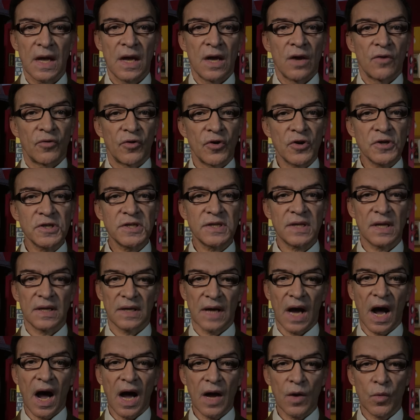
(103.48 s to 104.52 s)
First, an
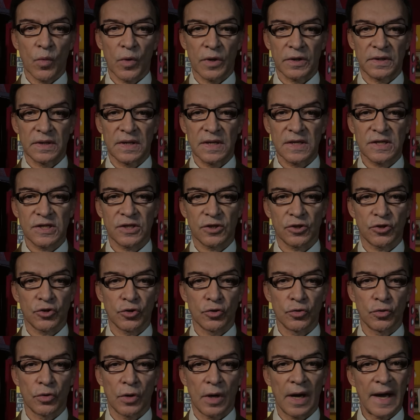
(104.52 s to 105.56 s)
eyewitness
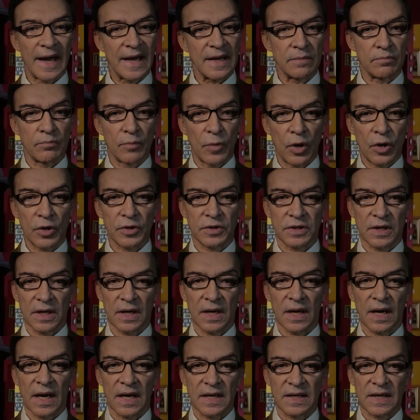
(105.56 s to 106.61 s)
to a
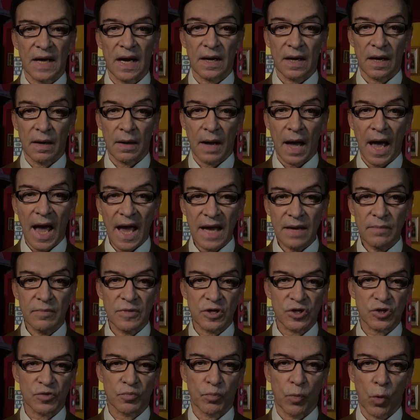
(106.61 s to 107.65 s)
murder, a young
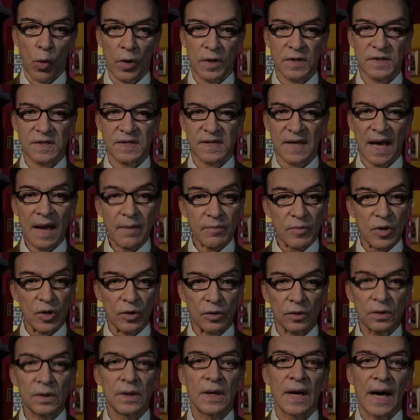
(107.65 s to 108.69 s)
Amish boy,
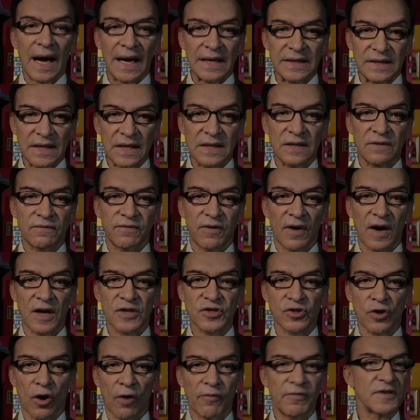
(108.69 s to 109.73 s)
Samuel,
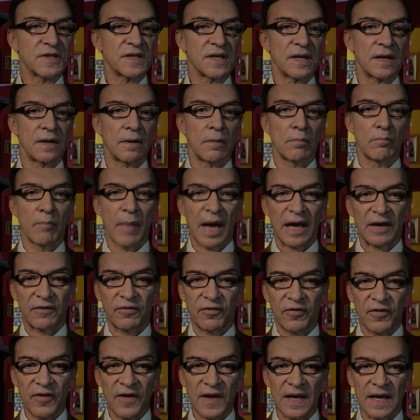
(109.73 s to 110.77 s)
identifies Officer
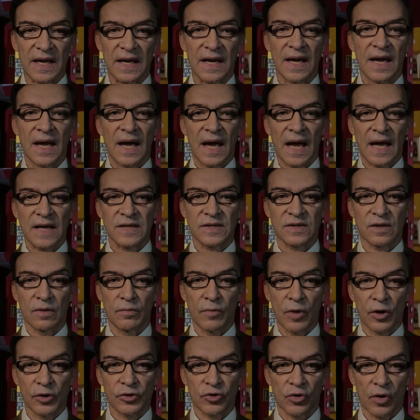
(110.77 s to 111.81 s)
McFee as the
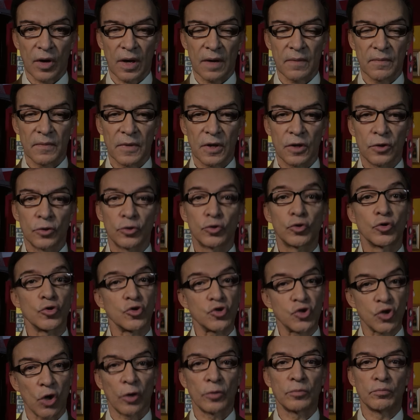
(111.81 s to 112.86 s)
murderer to
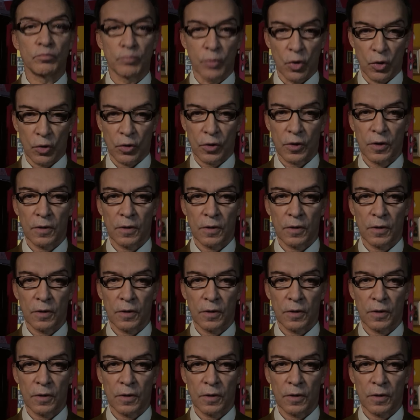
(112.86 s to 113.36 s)
John Book.